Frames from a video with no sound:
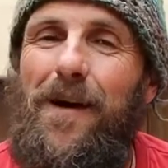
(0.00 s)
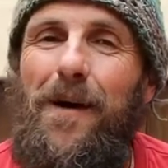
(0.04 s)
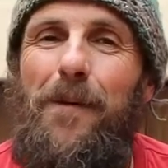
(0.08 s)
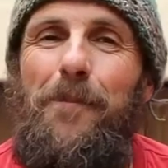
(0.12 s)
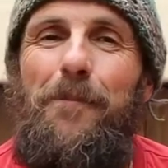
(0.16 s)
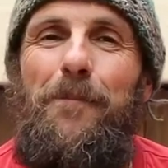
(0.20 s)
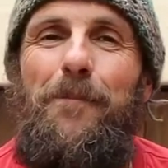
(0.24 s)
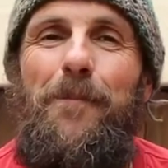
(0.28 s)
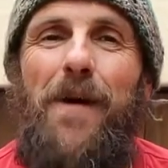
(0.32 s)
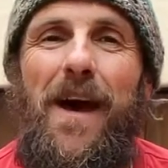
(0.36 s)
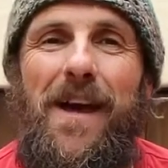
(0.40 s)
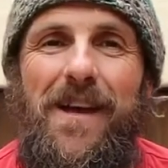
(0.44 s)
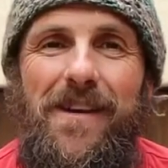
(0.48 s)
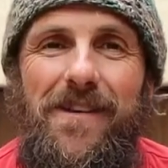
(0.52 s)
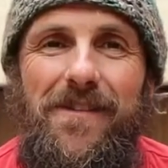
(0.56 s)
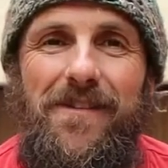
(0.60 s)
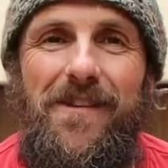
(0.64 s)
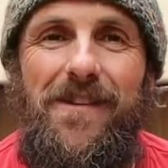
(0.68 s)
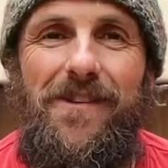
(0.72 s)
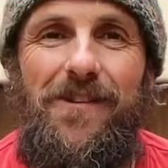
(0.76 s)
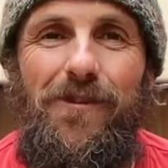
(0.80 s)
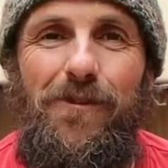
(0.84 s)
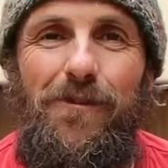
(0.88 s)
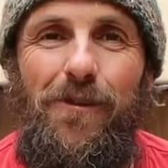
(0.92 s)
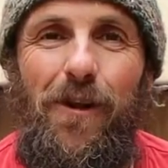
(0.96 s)

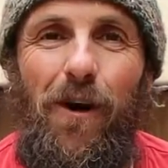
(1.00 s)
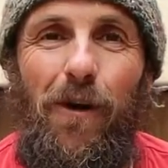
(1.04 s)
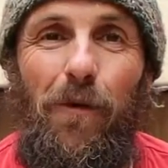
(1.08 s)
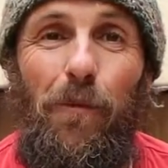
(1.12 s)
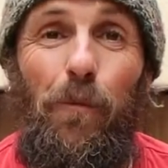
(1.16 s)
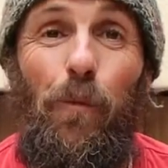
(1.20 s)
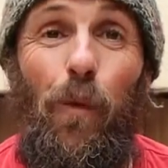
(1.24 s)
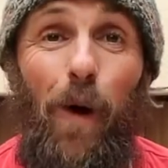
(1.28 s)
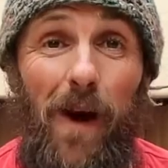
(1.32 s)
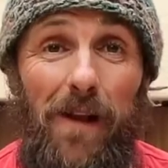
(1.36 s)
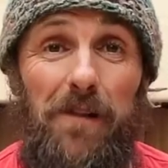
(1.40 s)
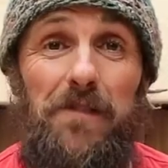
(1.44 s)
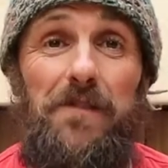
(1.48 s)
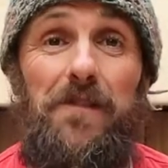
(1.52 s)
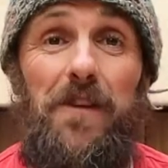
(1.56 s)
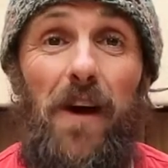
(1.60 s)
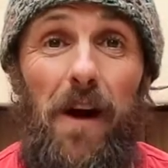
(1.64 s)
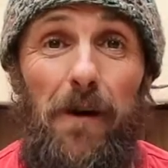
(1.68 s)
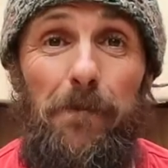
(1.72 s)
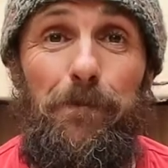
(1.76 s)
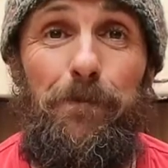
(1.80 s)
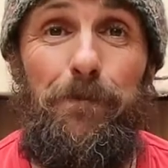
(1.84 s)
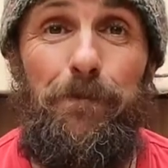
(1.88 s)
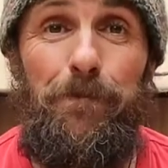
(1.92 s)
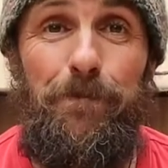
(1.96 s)
Amazing, you lot. Well
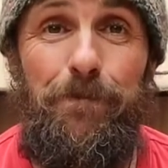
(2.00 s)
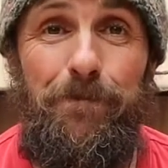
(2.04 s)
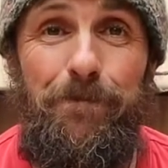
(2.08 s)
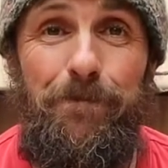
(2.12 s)
done.